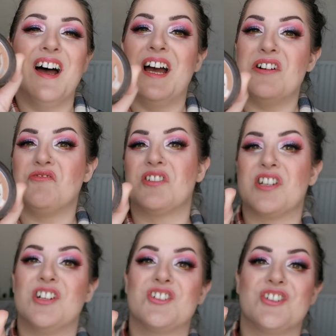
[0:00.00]
I haven't
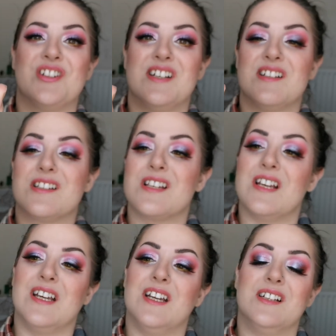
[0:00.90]
touched this
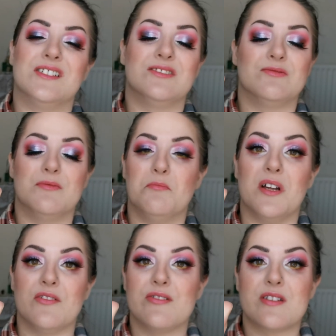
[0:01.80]
in
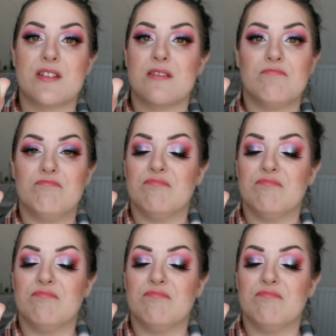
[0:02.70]
months.